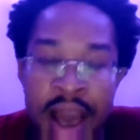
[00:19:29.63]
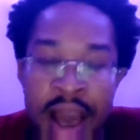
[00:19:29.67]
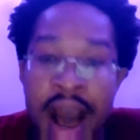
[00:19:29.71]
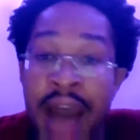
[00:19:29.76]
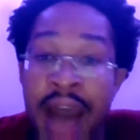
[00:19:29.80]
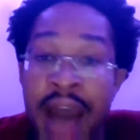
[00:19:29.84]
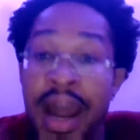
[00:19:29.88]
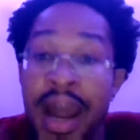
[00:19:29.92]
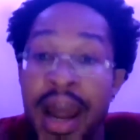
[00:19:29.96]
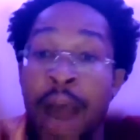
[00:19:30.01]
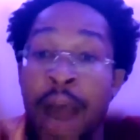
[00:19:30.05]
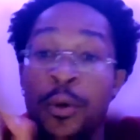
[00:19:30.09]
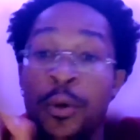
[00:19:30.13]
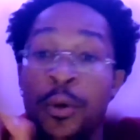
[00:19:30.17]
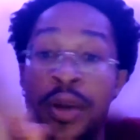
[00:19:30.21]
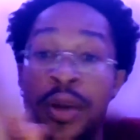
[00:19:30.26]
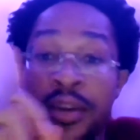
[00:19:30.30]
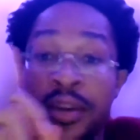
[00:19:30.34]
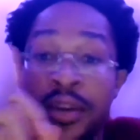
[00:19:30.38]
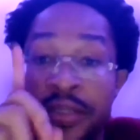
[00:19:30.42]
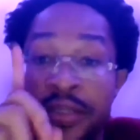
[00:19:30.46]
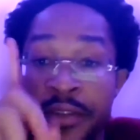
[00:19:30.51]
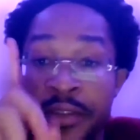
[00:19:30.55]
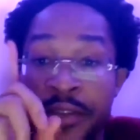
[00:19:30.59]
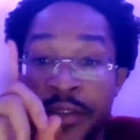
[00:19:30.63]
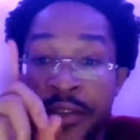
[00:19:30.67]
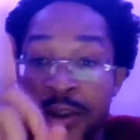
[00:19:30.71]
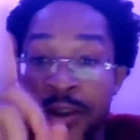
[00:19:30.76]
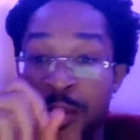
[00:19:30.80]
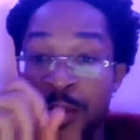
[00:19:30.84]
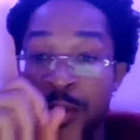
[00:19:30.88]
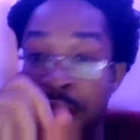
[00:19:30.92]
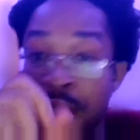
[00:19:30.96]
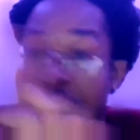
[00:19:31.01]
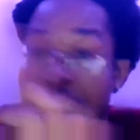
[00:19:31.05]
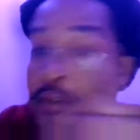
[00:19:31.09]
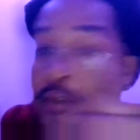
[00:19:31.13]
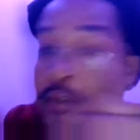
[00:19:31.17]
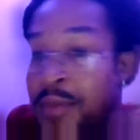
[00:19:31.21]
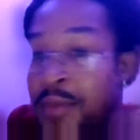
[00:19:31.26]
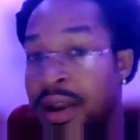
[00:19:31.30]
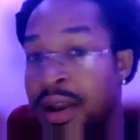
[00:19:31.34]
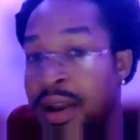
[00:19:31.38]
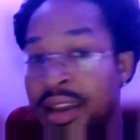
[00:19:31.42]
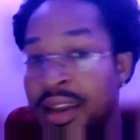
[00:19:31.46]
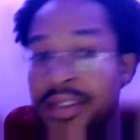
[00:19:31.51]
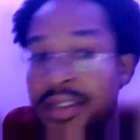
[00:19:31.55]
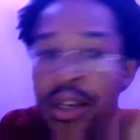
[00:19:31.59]
And I will give the first one I have on my
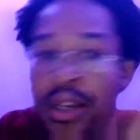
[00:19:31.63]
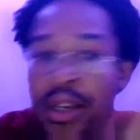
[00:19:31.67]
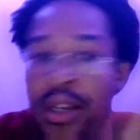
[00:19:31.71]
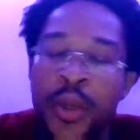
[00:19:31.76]
list,